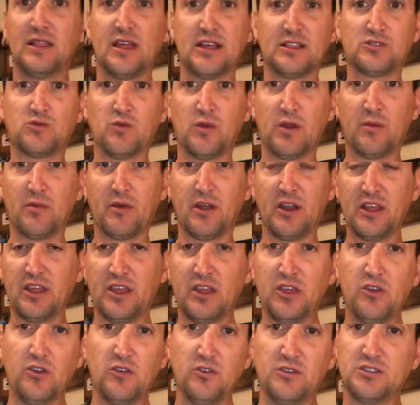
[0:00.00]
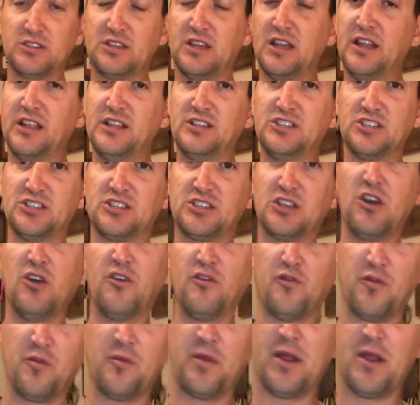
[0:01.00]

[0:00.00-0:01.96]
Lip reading: That's what I'm gonna use and then just go